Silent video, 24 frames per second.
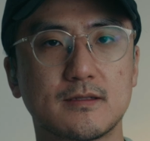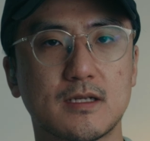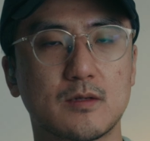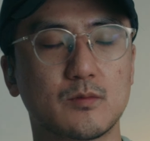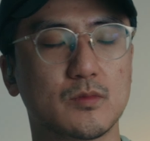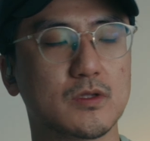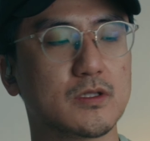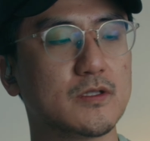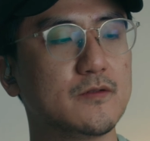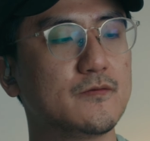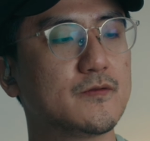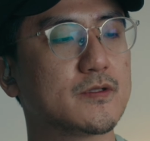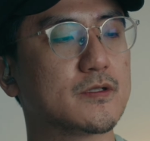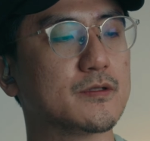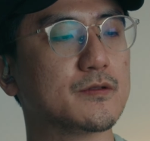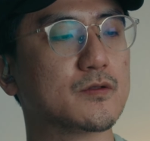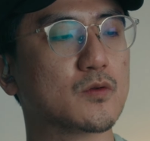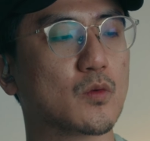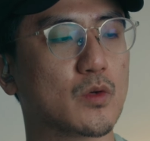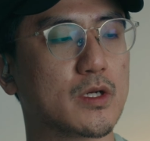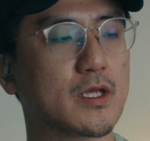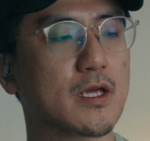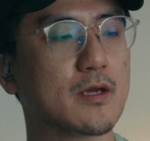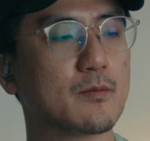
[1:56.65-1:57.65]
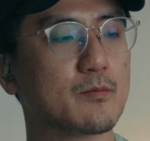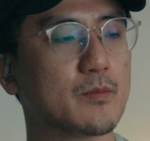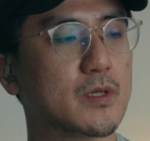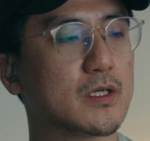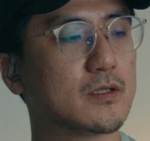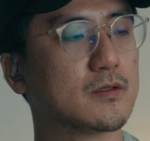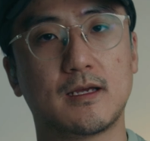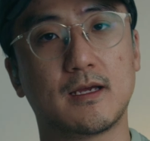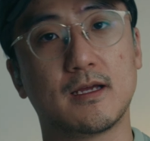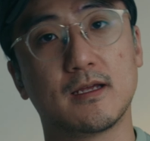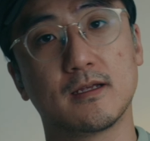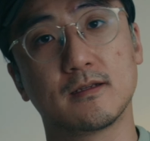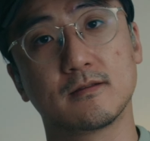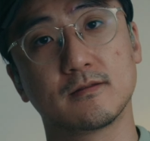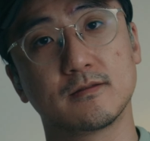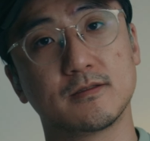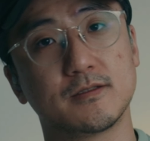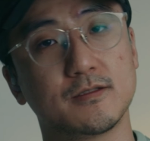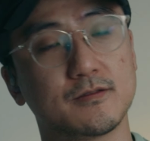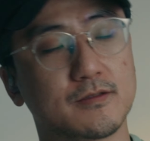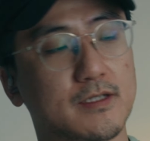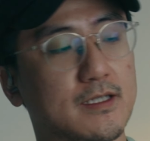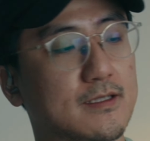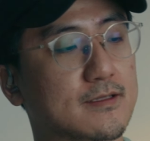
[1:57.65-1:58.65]
I believe, to 28mm and
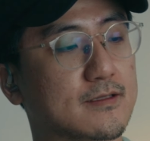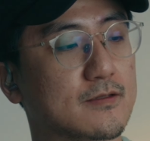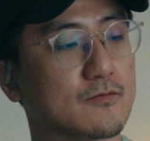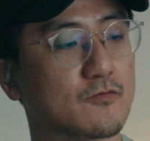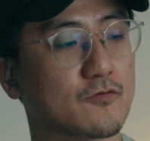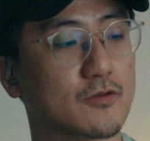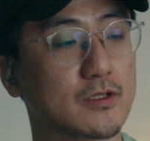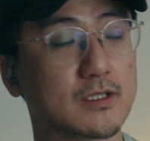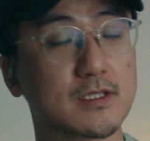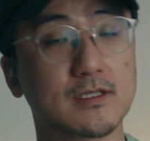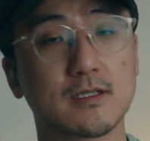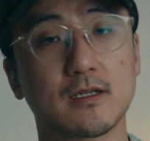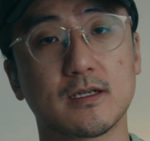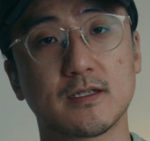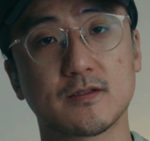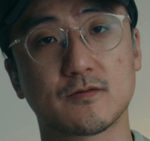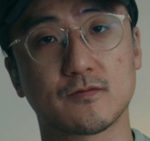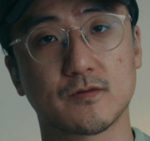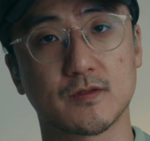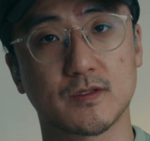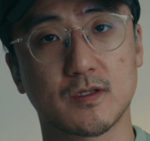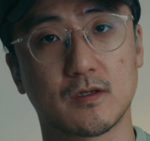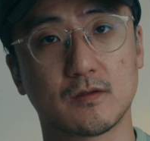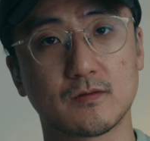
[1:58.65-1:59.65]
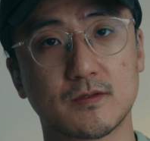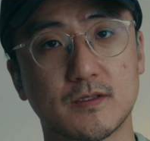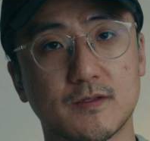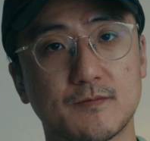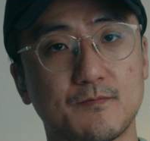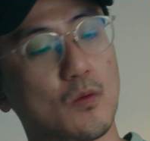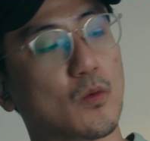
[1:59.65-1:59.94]
you'll get some really nice results.